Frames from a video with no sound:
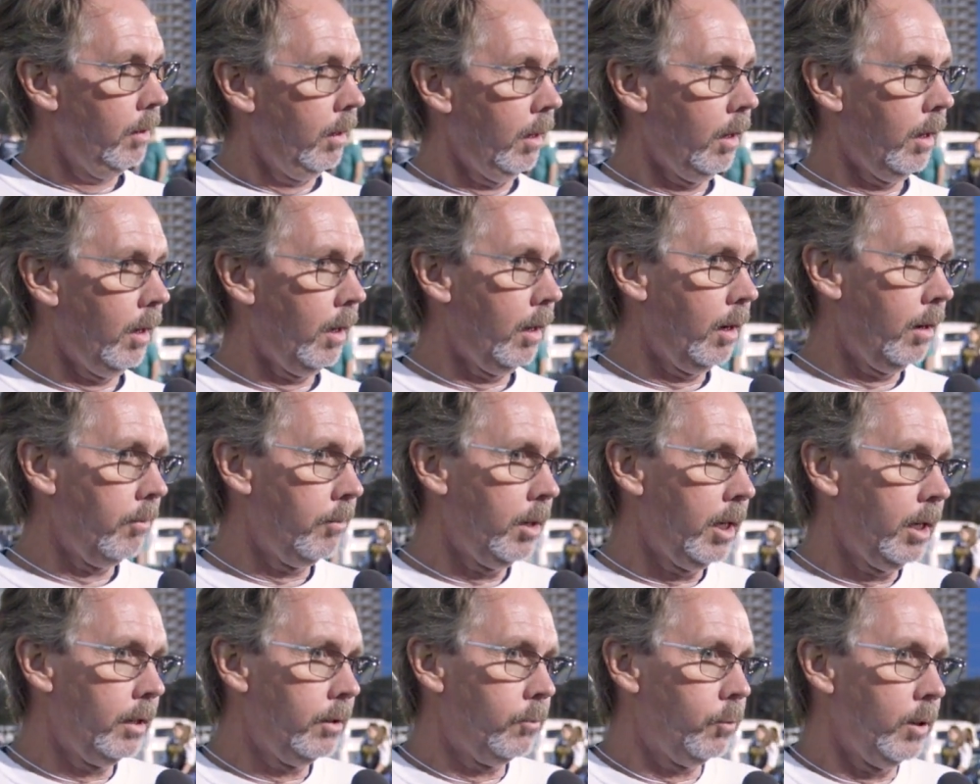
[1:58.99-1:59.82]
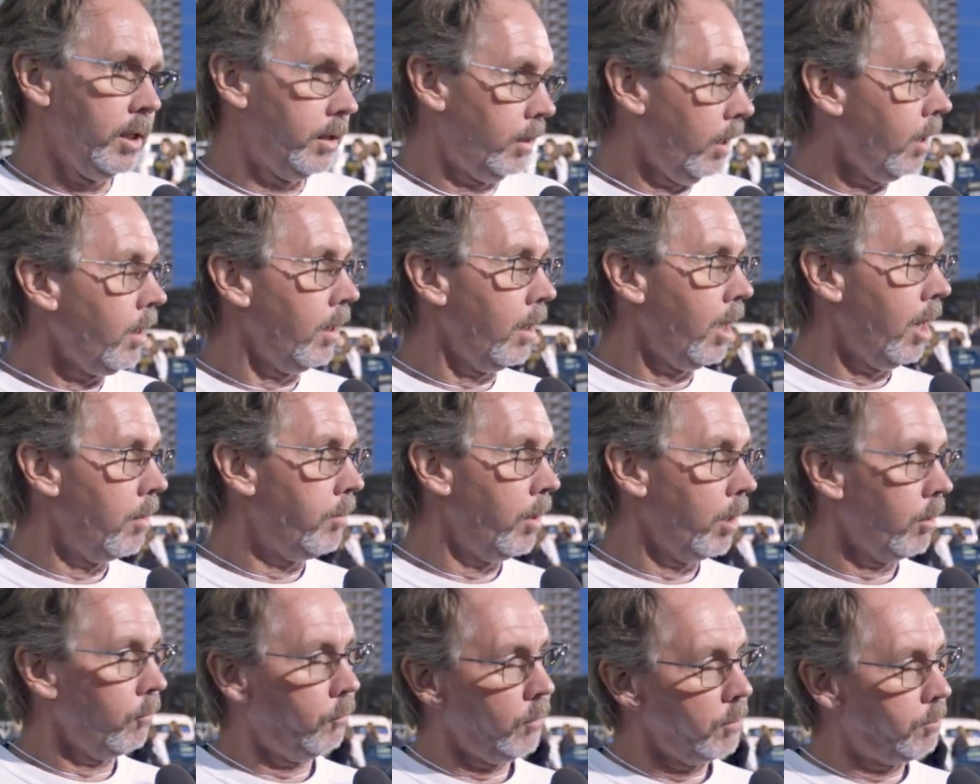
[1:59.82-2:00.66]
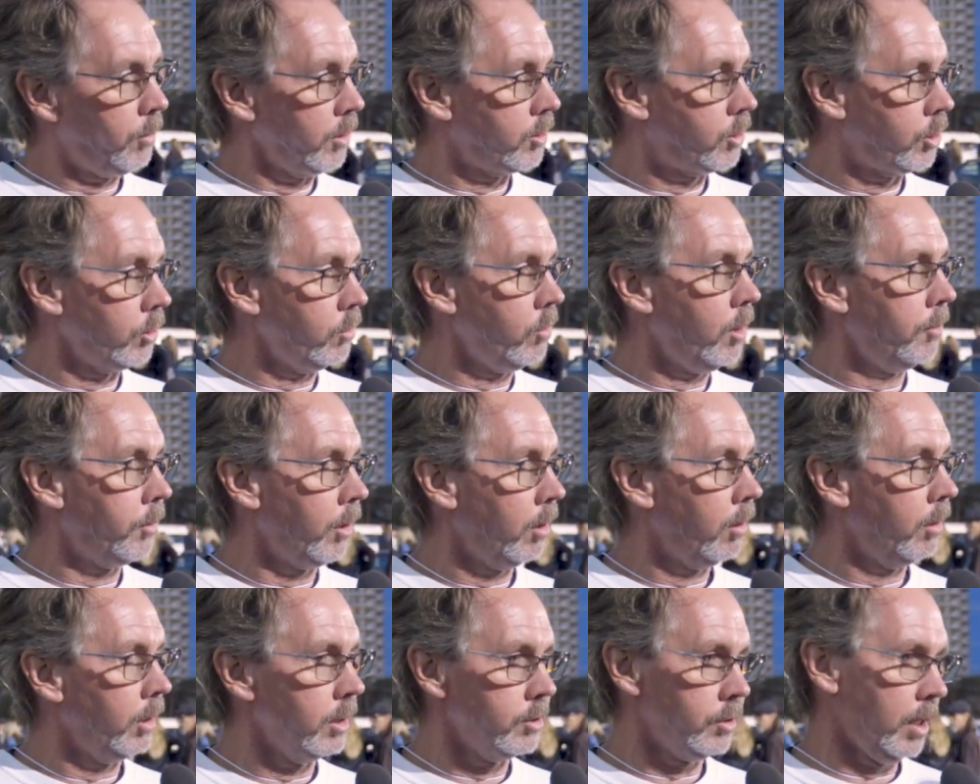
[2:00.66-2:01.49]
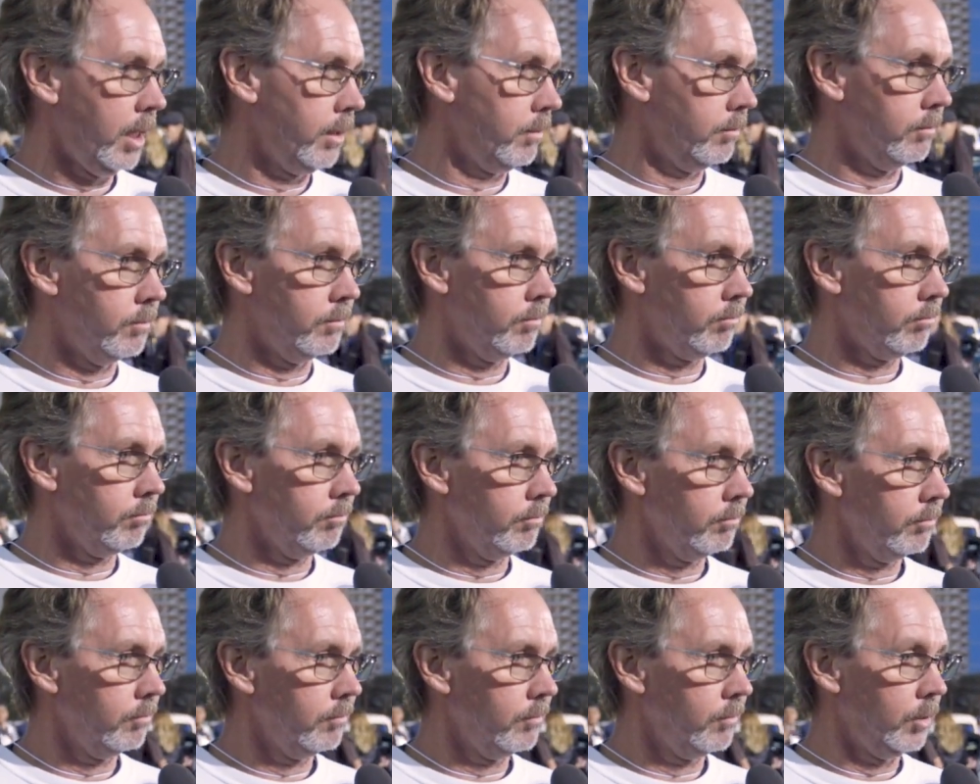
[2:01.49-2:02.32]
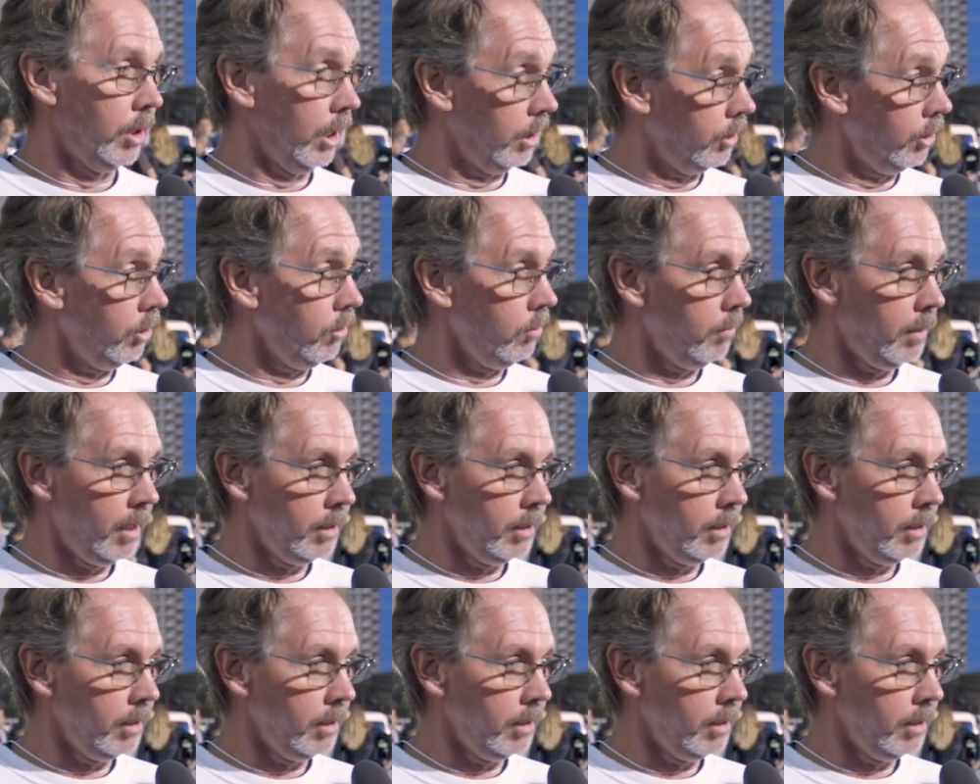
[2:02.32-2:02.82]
And I'm like, we can. How about if we put two up there? And he's like, can you? I'm